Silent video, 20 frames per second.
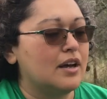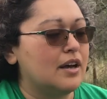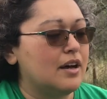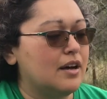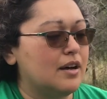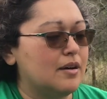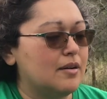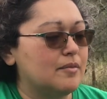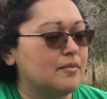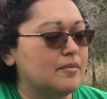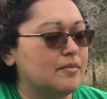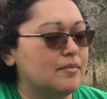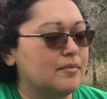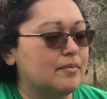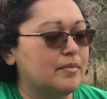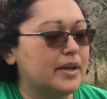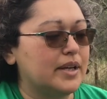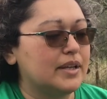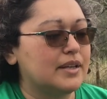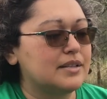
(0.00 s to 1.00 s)

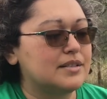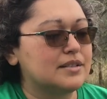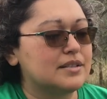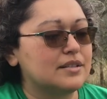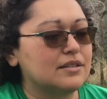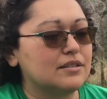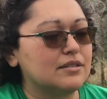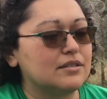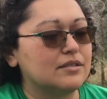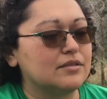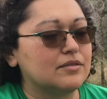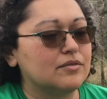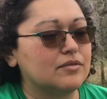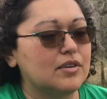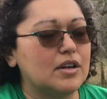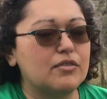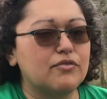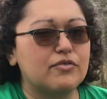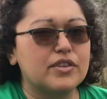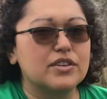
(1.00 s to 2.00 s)
But
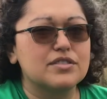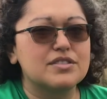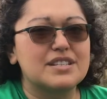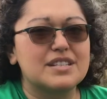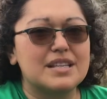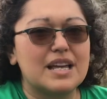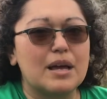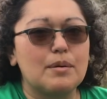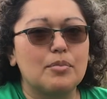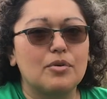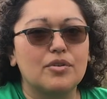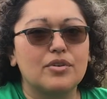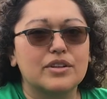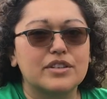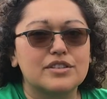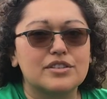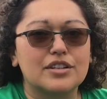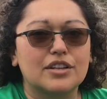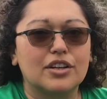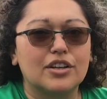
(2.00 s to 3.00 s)
it feels stable
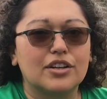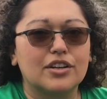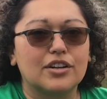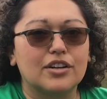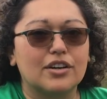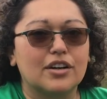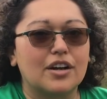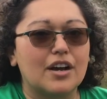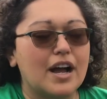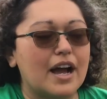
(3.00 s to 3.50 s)
and secure